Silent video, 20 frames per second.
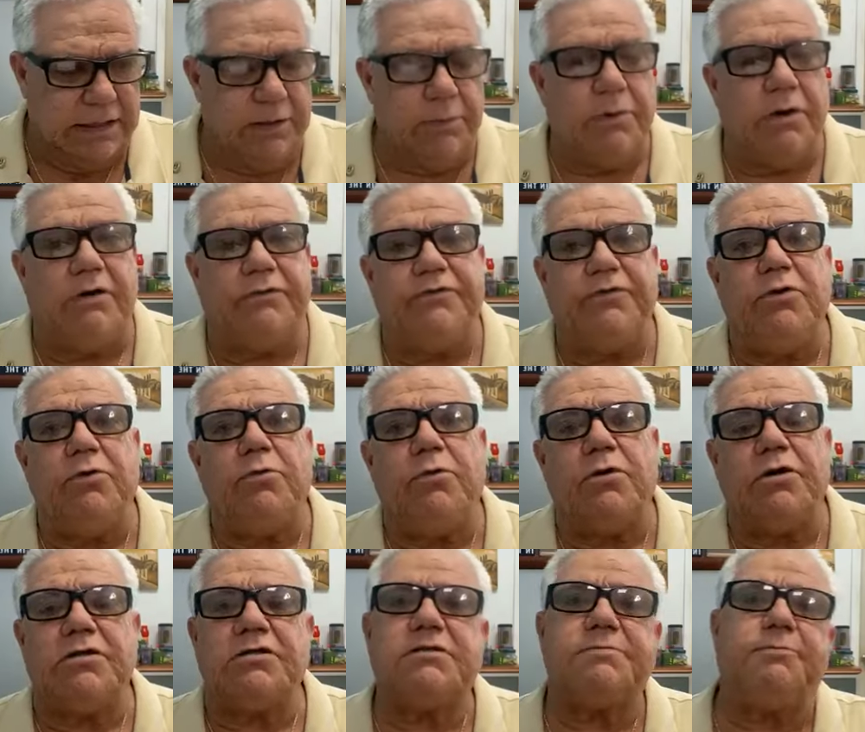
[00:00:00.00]
there were a few
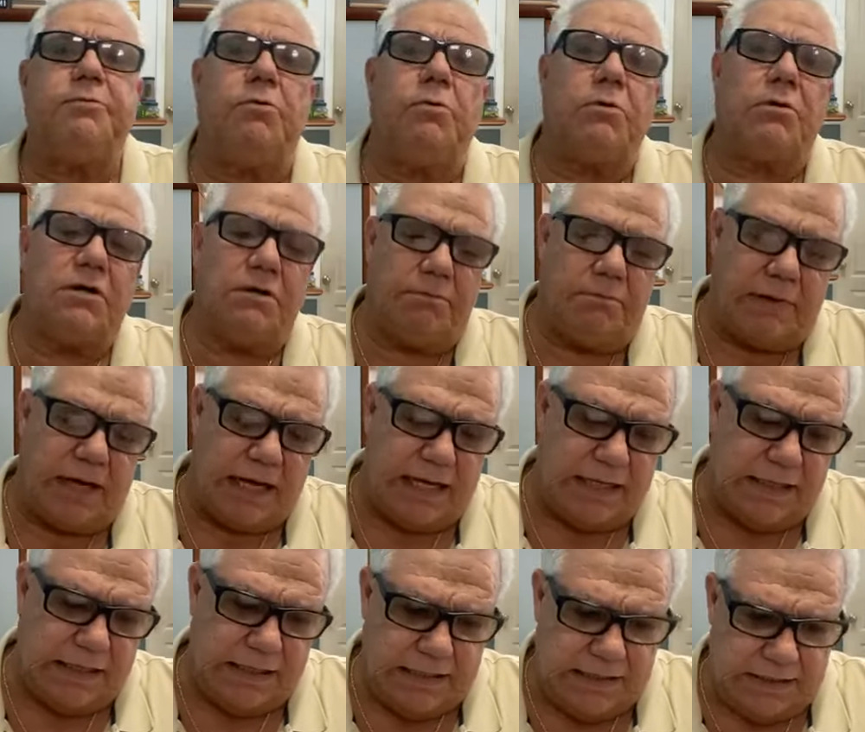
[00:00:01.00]
words spoken
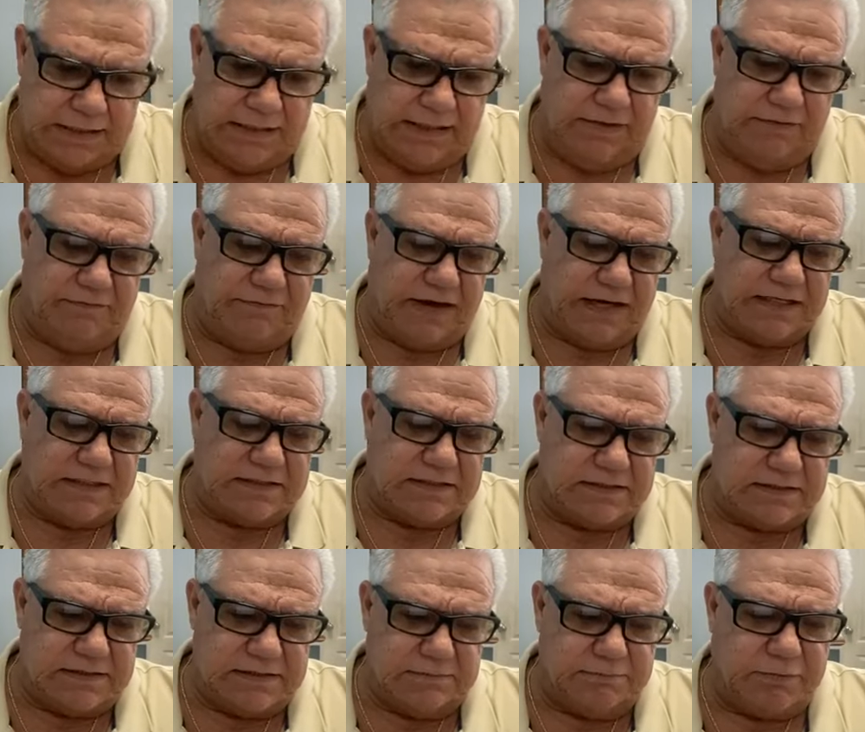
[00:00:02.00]
by the
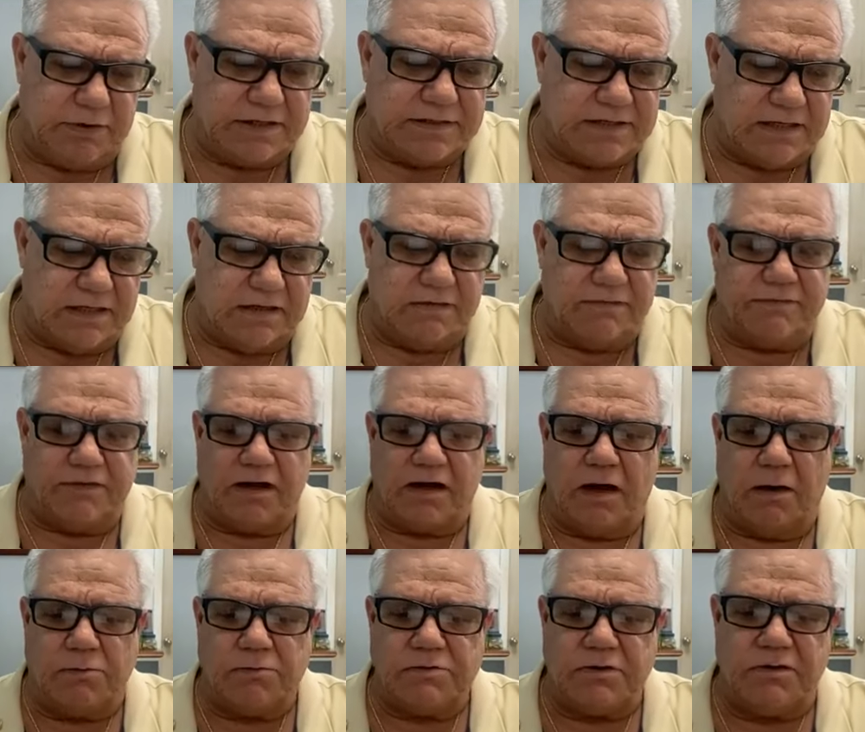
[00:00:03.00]
Vice President of the
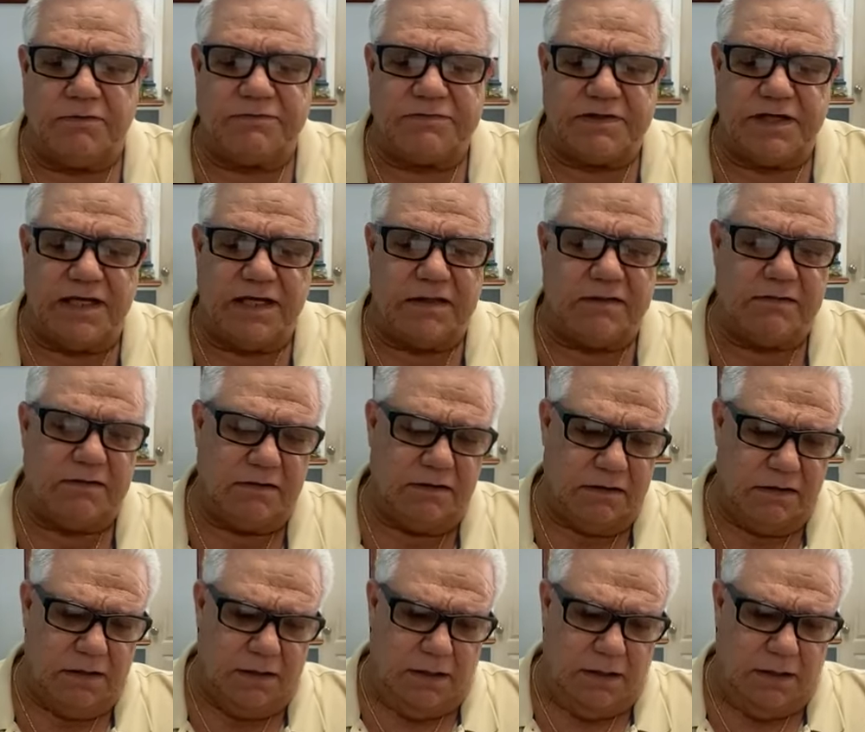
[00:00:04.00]
Council of State,